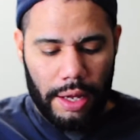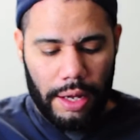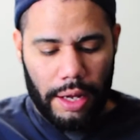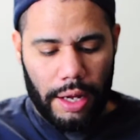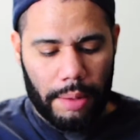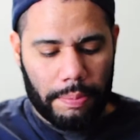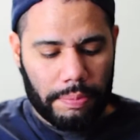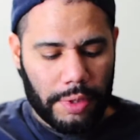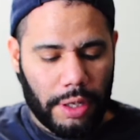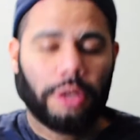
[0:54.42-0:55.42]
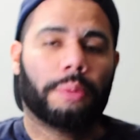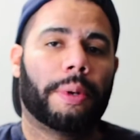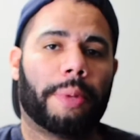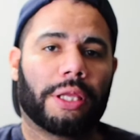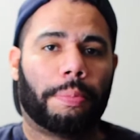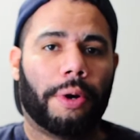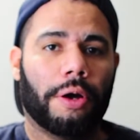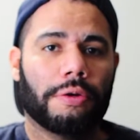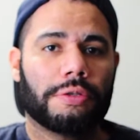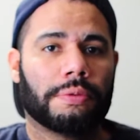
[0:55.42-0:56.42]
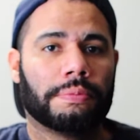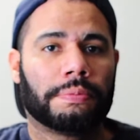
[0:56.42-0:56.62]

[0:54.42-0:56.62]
A little bit about the pros.